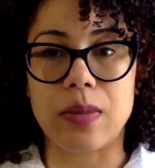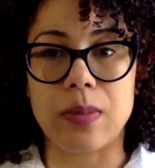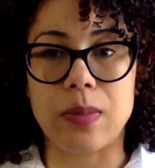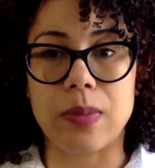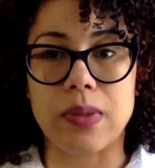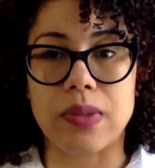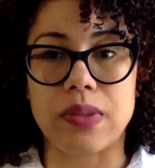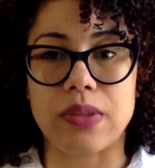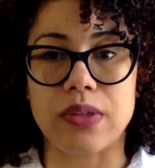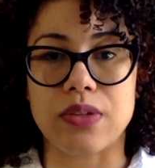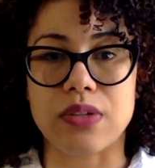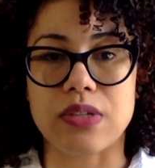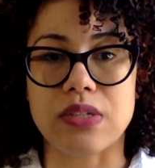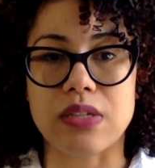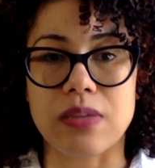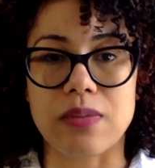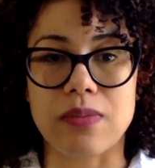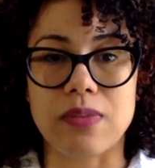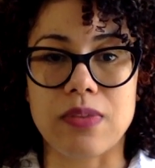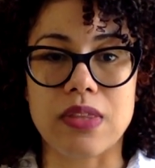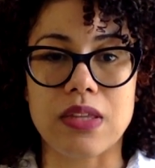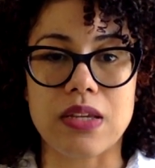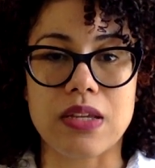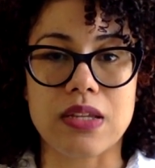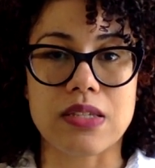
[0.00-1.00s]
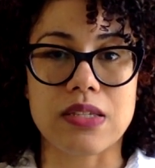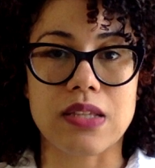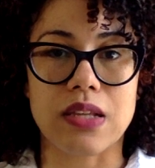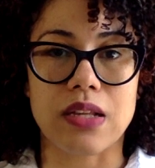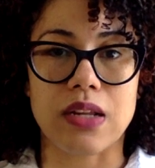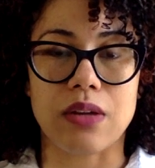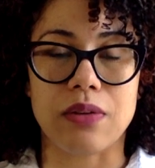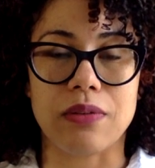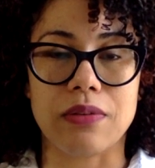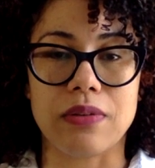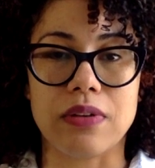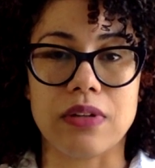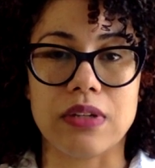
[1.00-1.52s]
but there's some things that
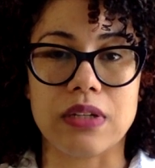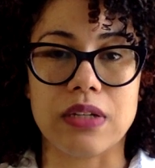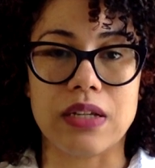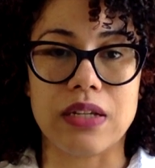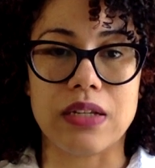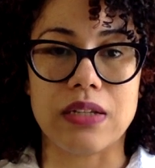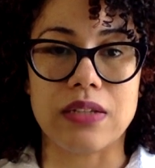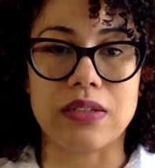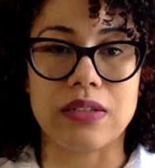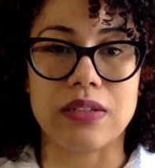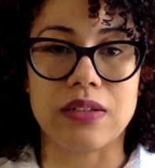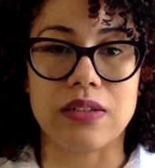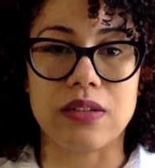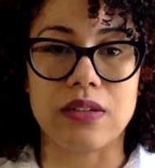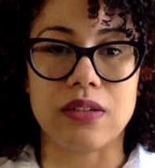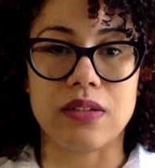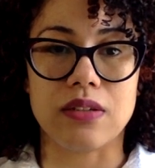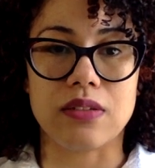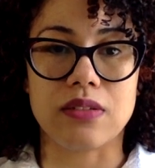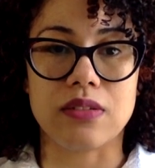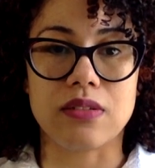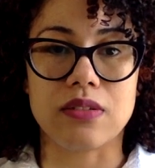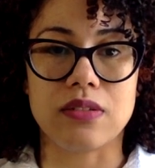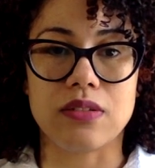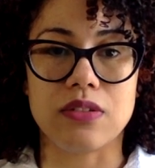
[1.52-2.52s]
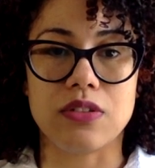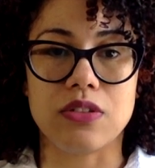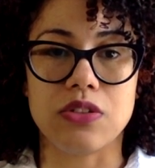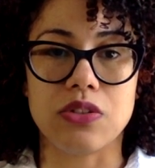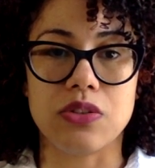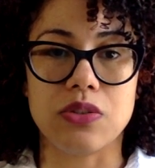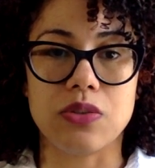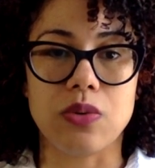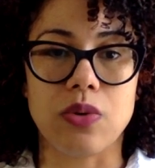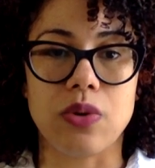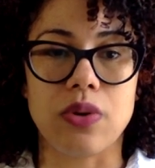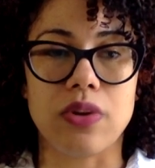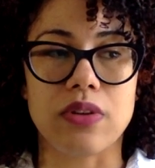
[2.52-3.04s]
I really didn't
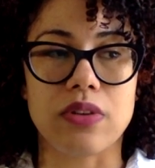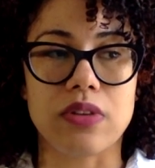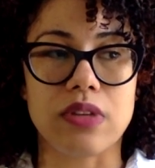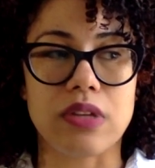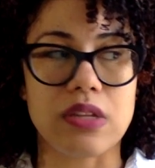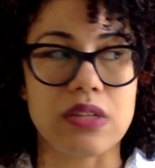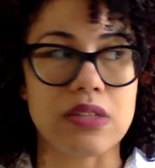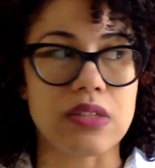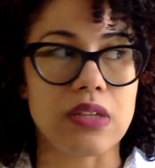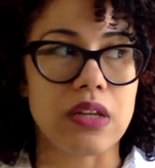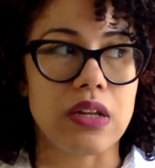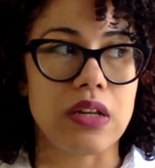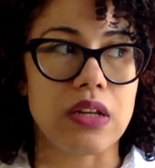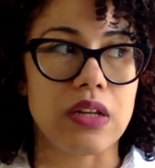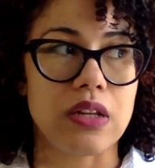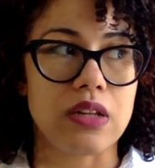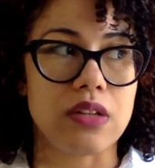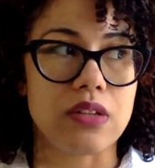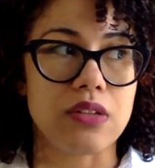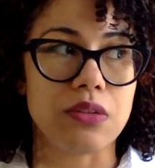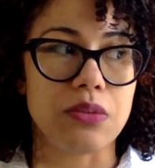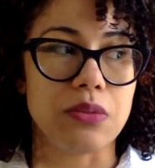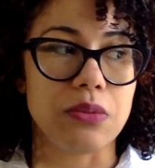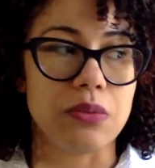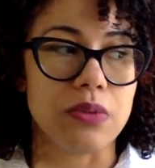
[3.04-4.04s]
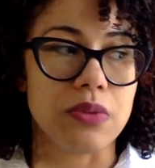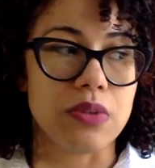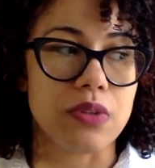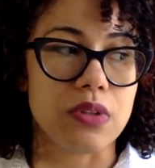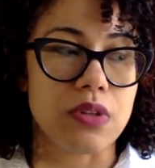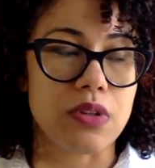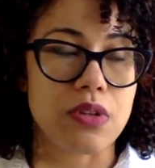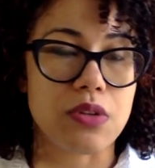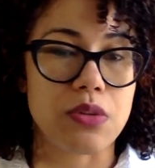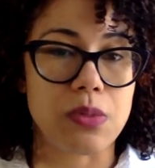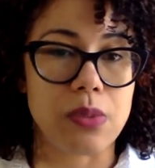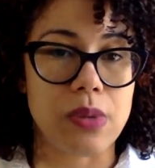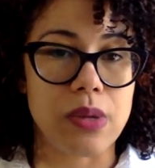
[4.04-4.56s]
do or things that I need to really
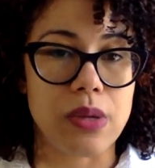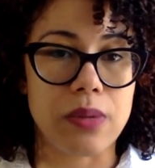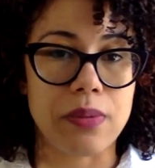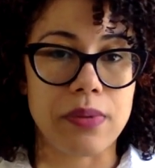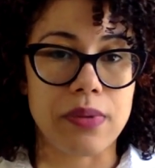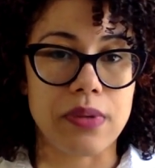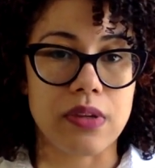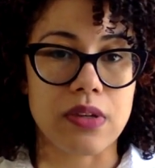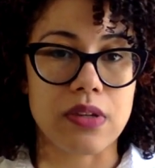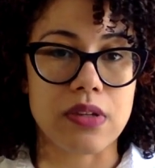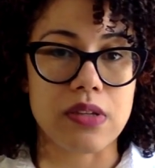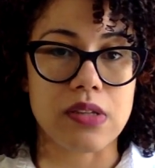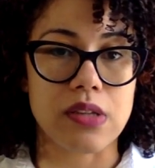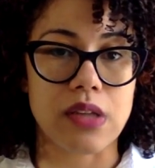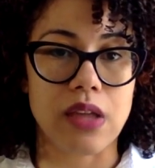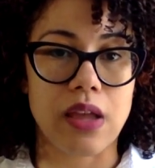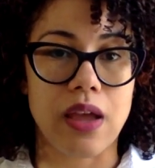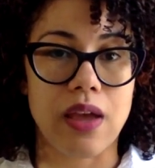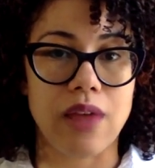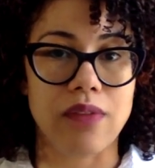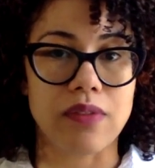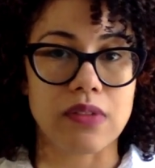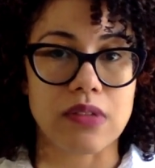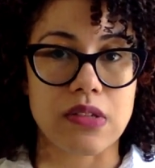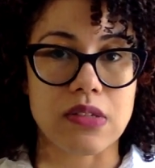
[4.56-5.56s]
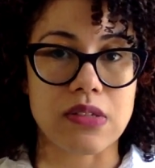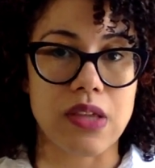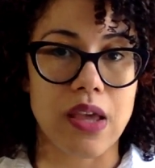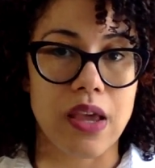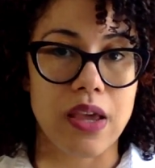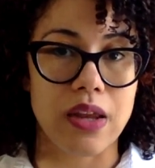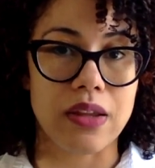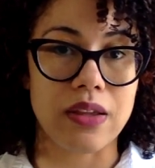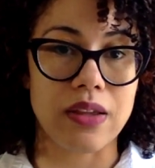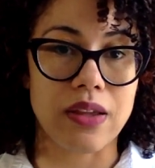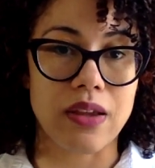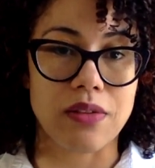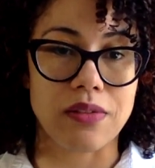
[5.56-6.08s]
tweak because I haven't
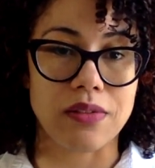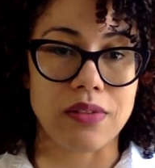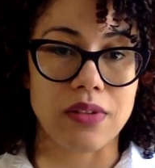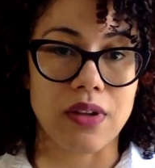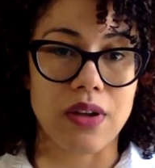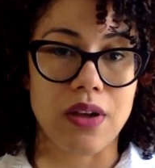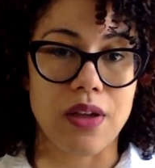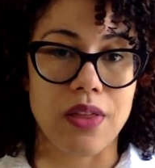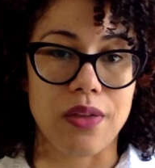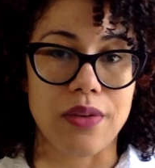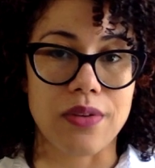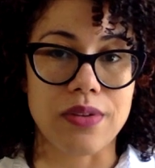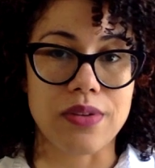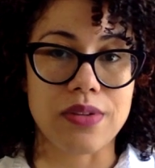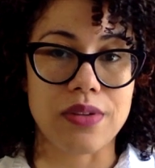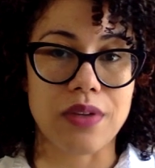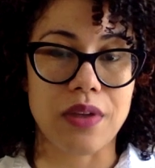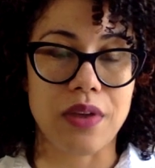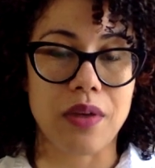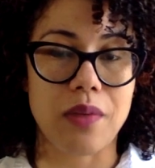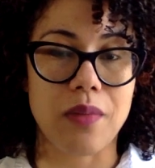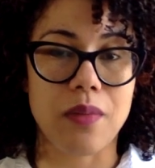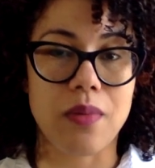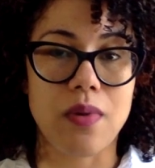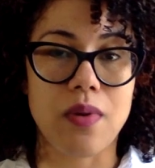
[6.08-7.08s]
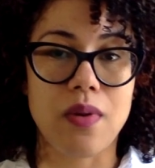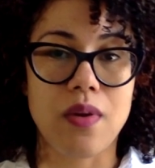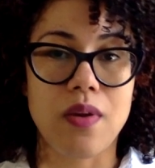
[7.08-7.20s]
decided again on the color scheme.